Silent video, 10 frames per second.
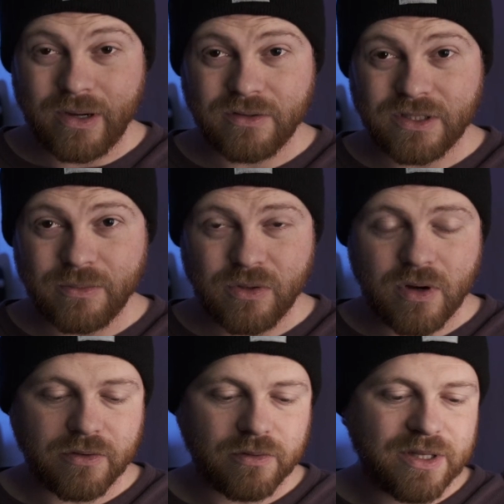to some of their
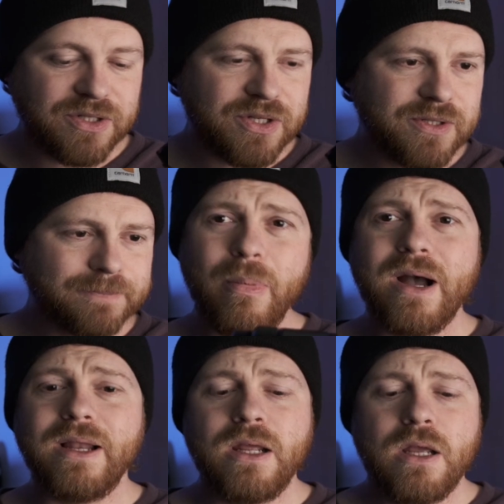other lenses,
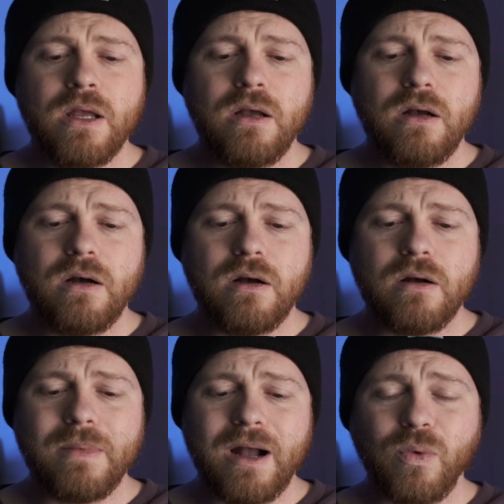but
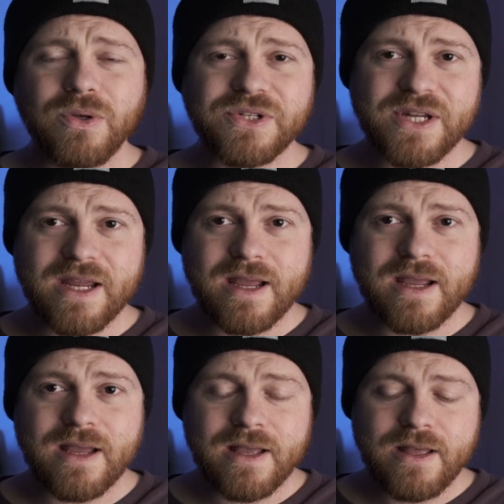I will say
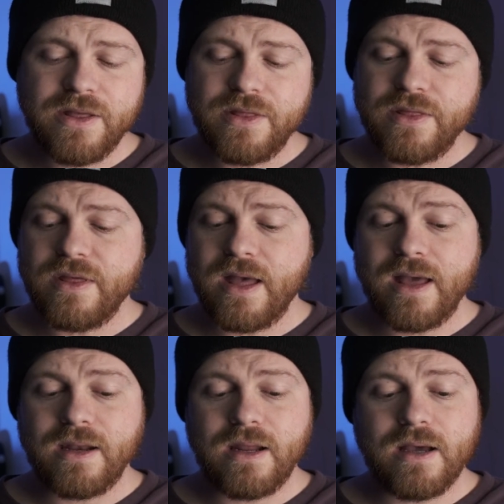
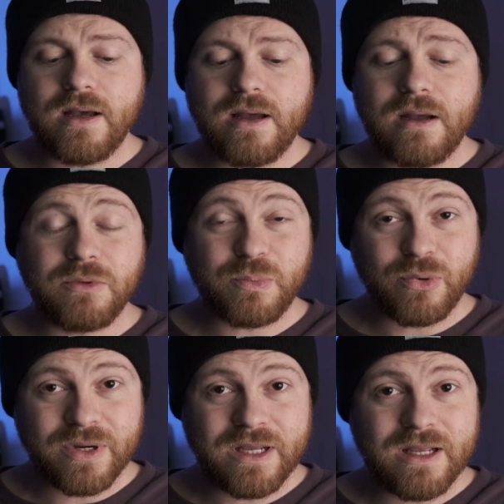that I was
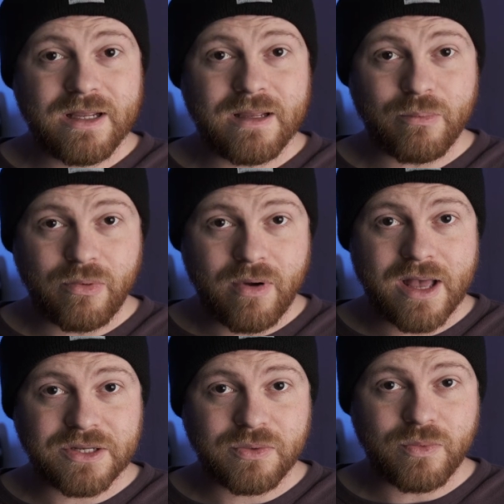pretty
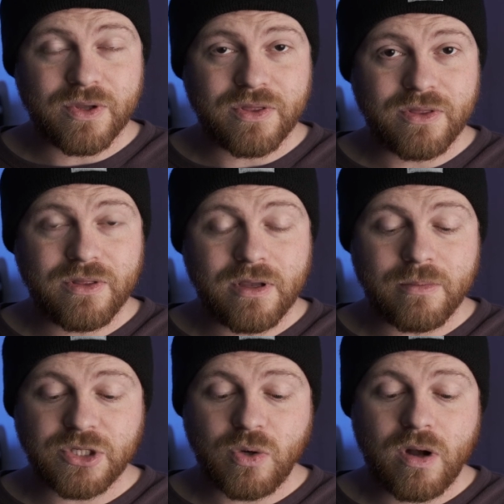impressed with the
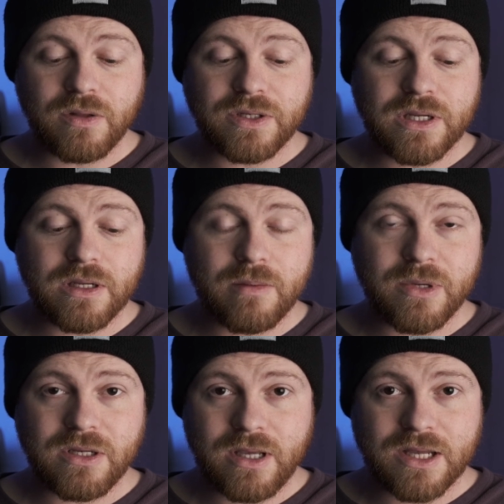image quality. I
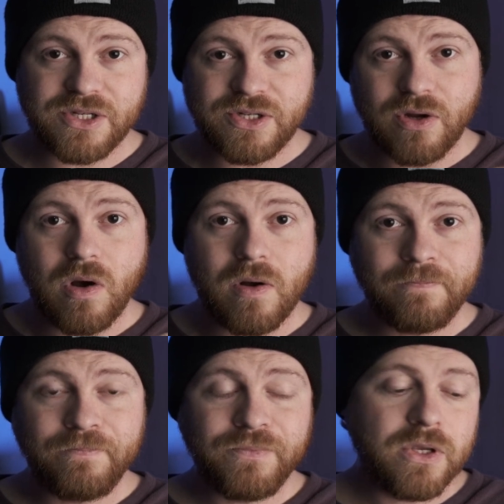mean, you guys saw
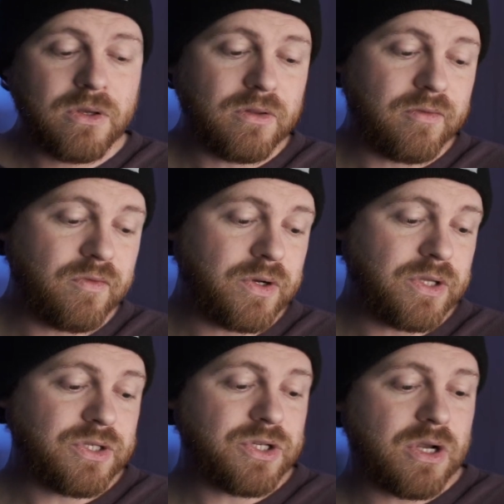the
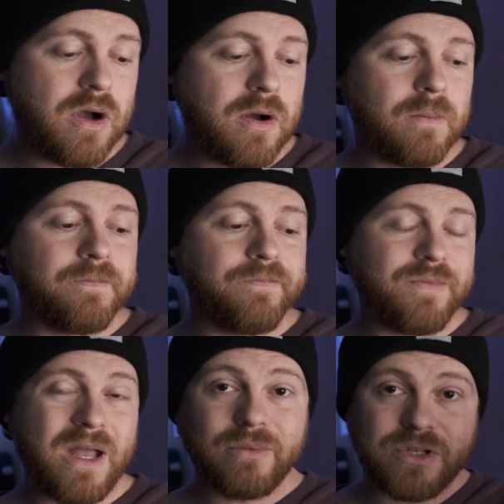footage
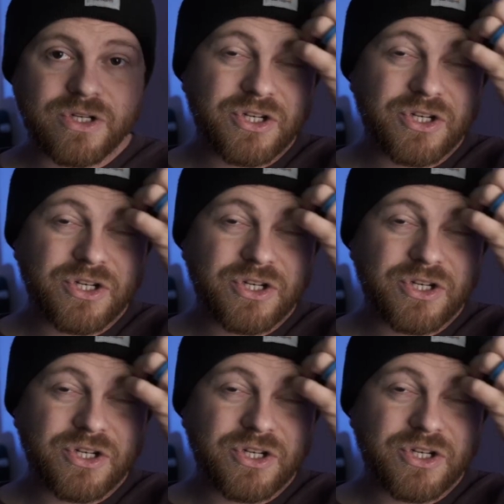that was just